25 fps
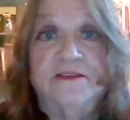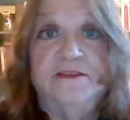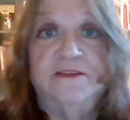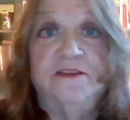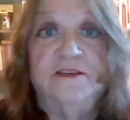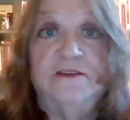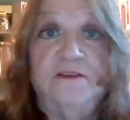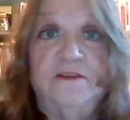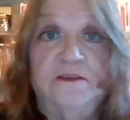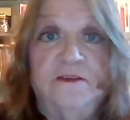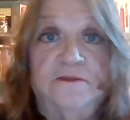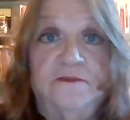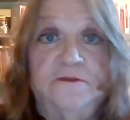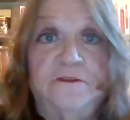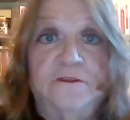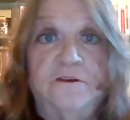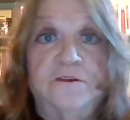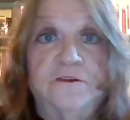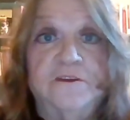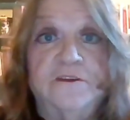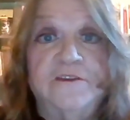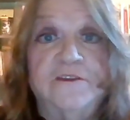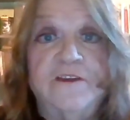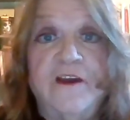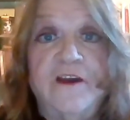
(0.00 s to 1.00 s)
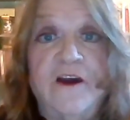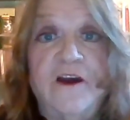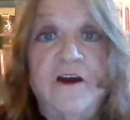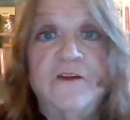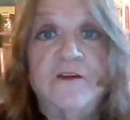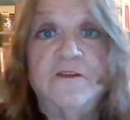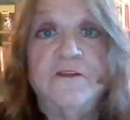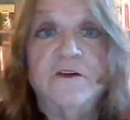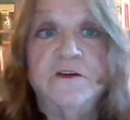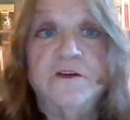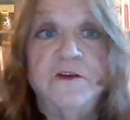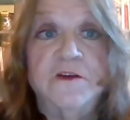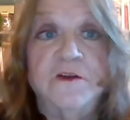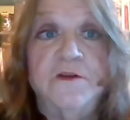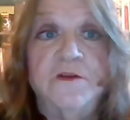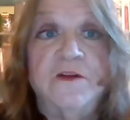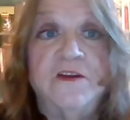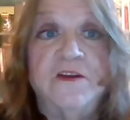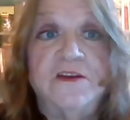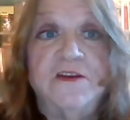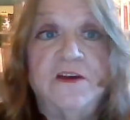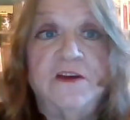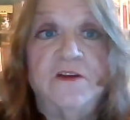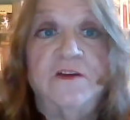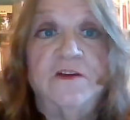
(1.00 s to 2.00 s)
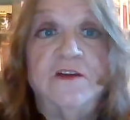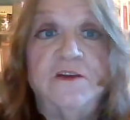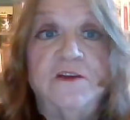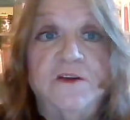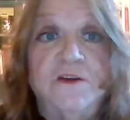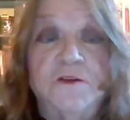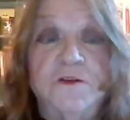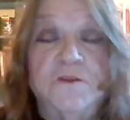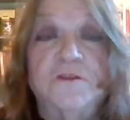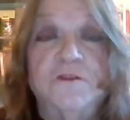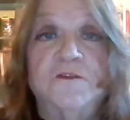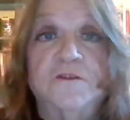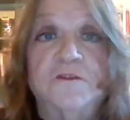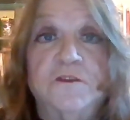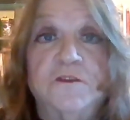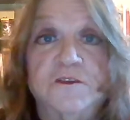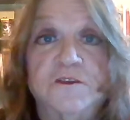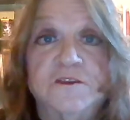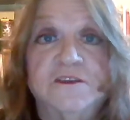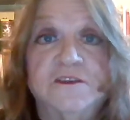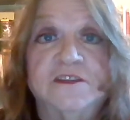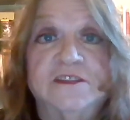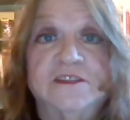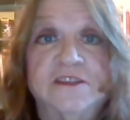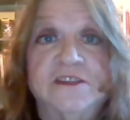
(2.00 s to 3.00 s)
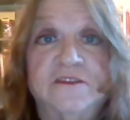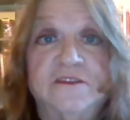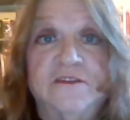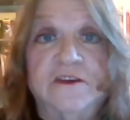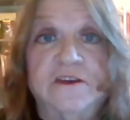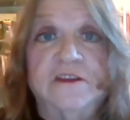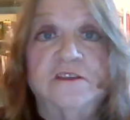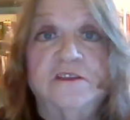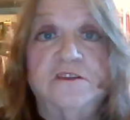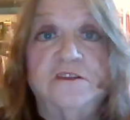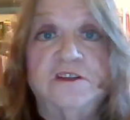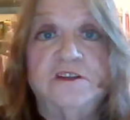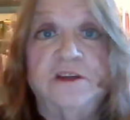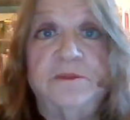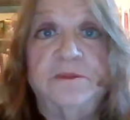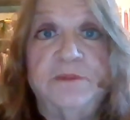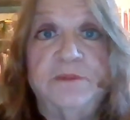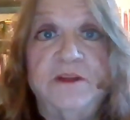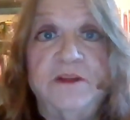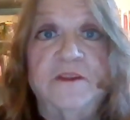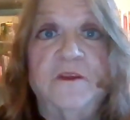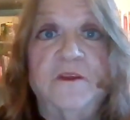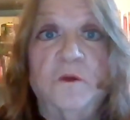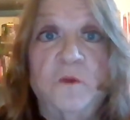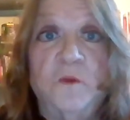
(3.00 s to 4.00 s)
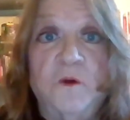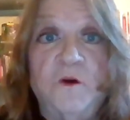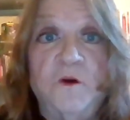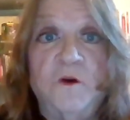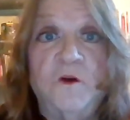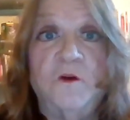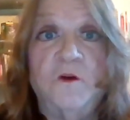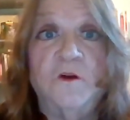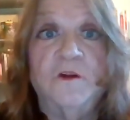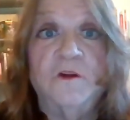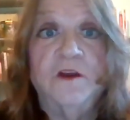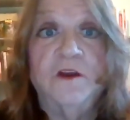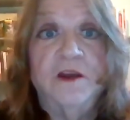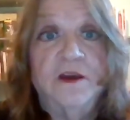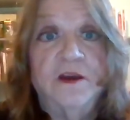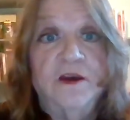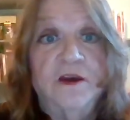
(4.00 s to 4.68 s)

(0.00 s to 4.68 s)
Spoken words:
the first ever Unitarian Universalist Fellowship in the world,